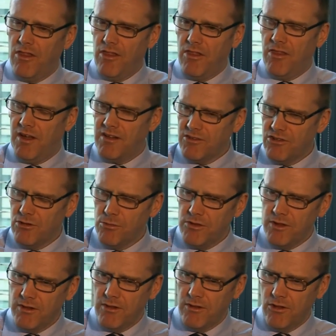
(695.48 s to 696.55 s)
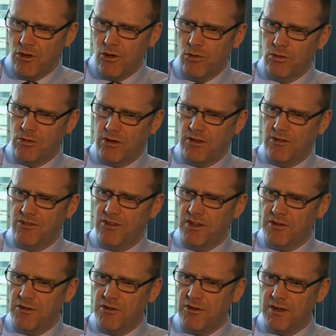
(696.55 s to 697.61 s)
That's something that the court
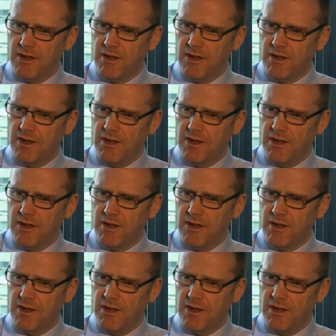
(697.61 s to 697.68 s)
considered